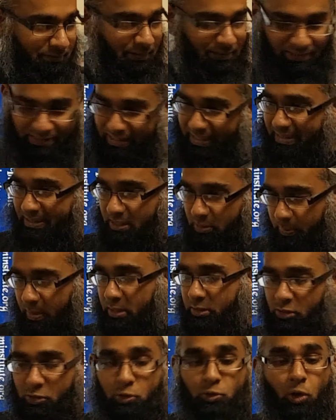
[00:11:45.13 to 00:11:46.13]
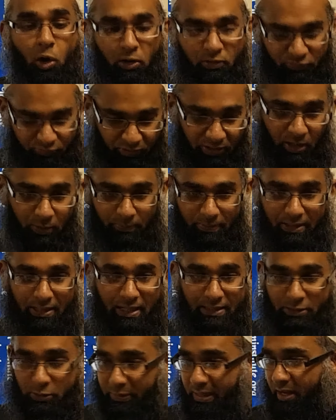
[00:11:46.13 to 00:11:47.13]
I think the easiest way is just use of for now,
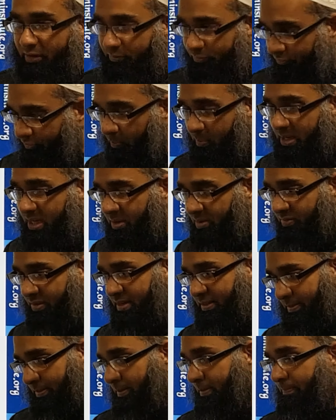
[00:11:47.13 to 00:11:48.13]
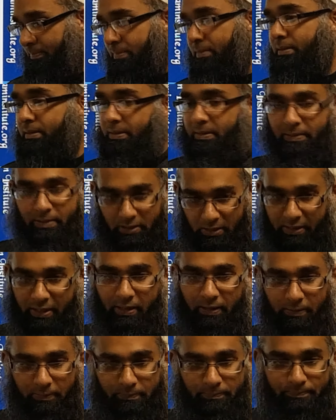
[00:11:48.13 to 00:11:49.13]
until you get familiar with it.
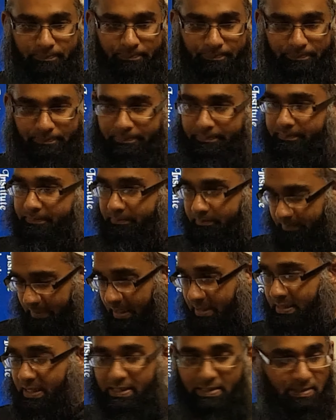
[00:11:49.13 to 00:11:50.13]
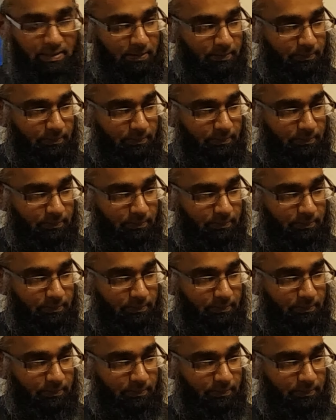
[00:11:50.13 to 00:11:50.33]
Okay? Make sense?